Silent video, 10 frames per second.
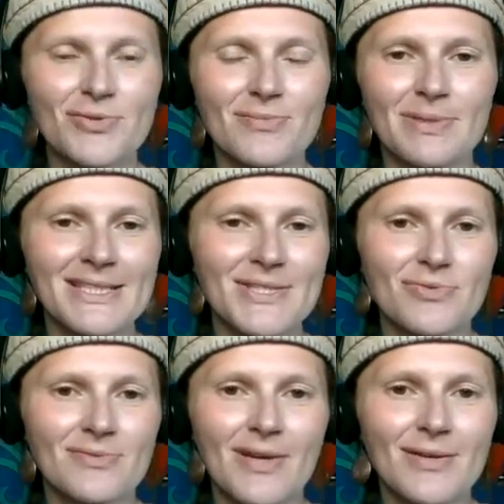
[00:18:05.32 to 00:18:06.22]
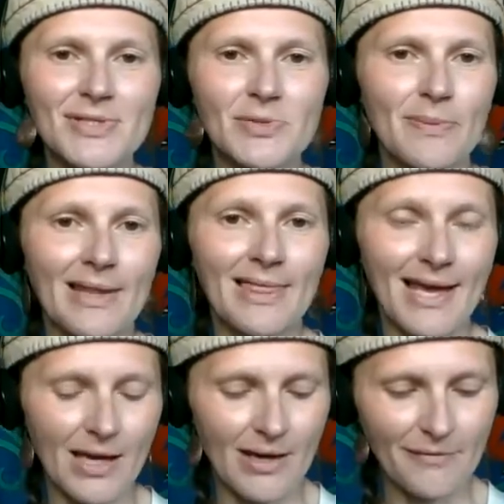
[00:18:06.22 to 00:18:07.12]
being surrounded by
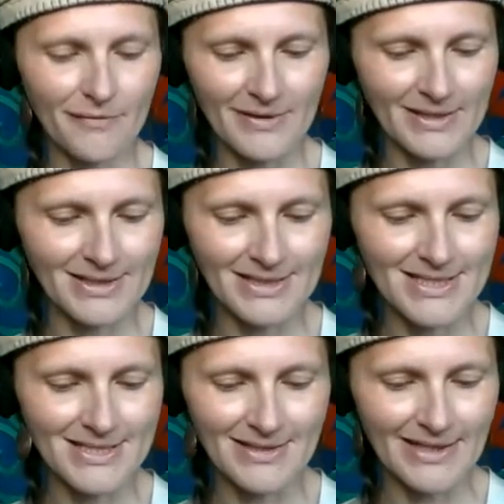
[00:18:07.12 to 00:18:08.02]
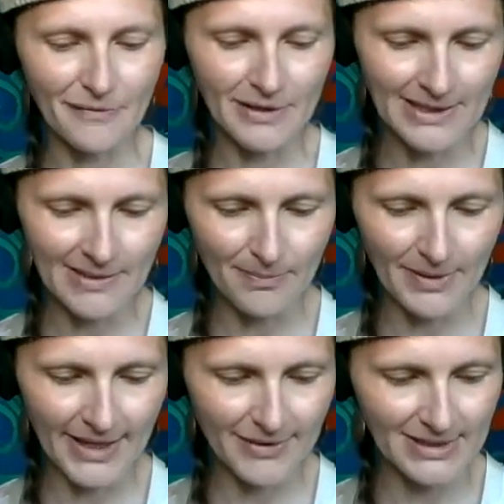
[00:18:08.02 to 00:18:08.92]
love and living in a
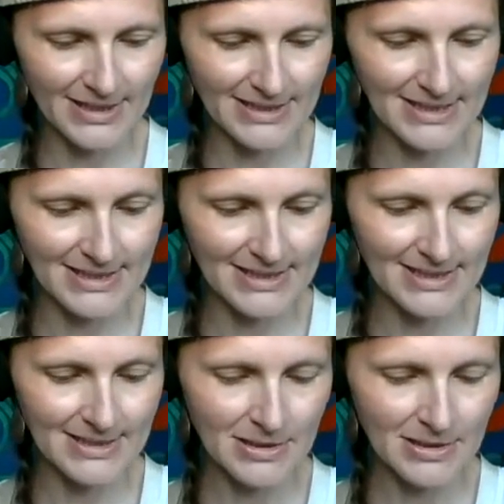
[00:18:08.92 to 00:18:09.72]
paradise,